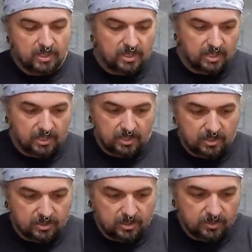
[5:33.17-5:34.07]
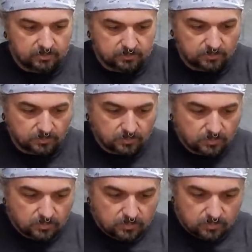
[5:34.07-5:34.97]
And
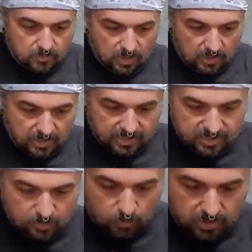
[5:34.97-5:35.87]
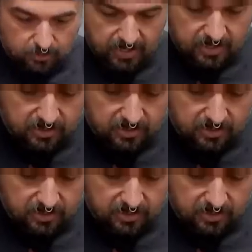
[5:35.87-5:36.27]
like I said, we're going to make